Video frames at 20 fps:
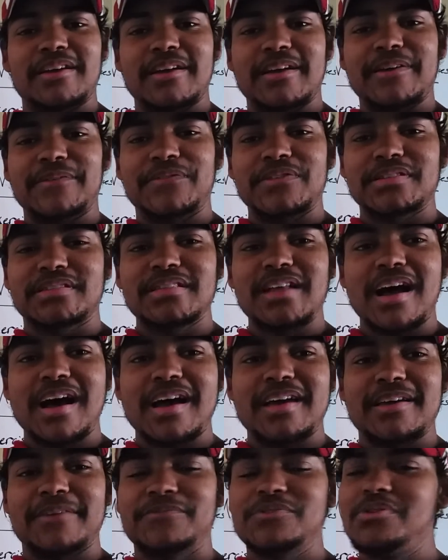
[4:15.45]
if
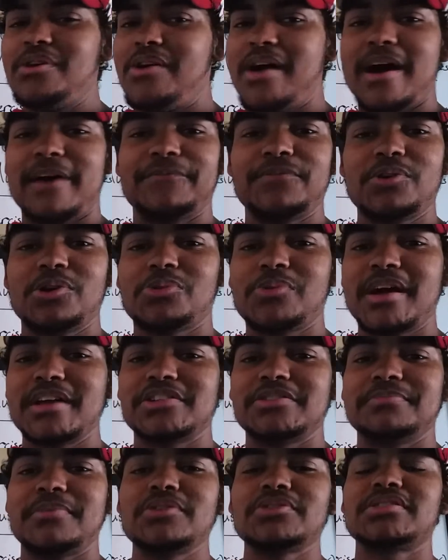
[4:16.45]
you don't have full
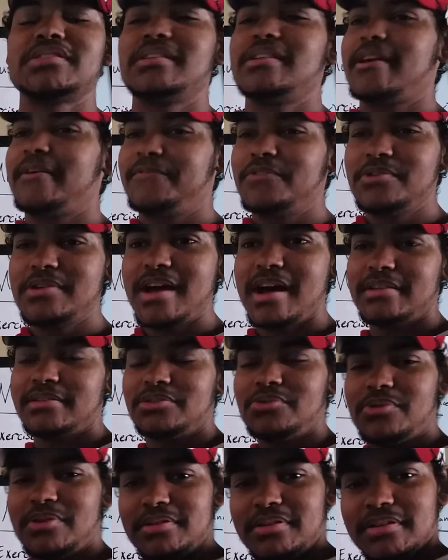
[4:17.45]
range of motion, if you're not
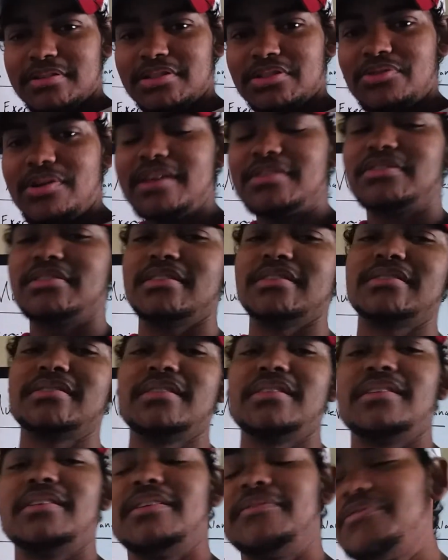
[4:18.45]
doing your stretches,
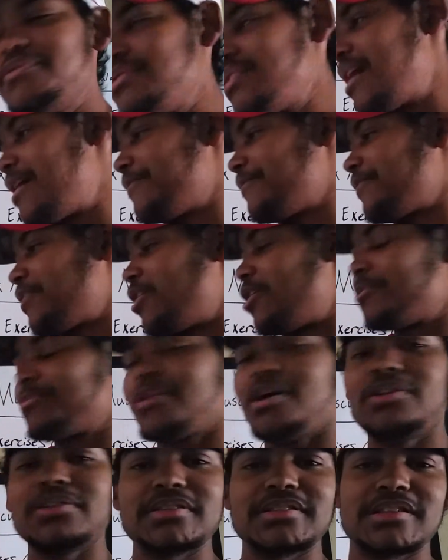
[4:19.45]
if you're not foam
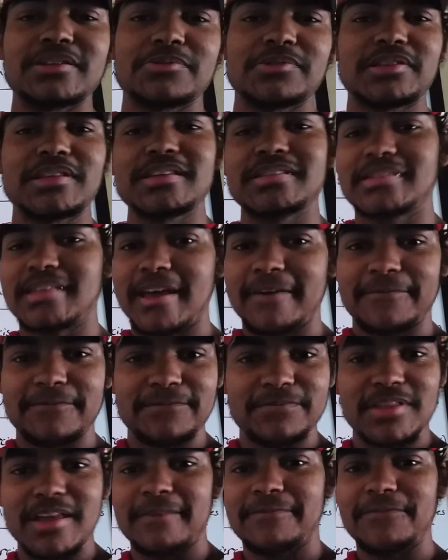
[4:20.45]
rolling to release
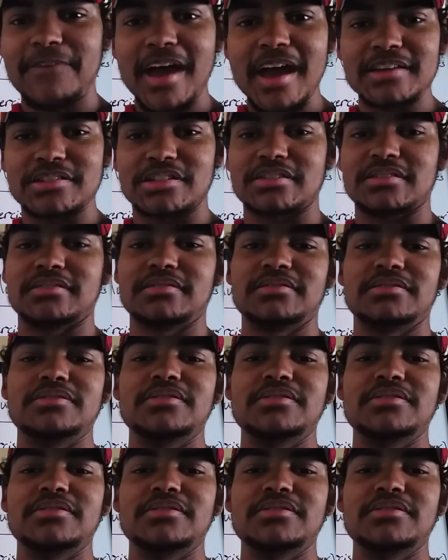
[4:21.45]
that fascia?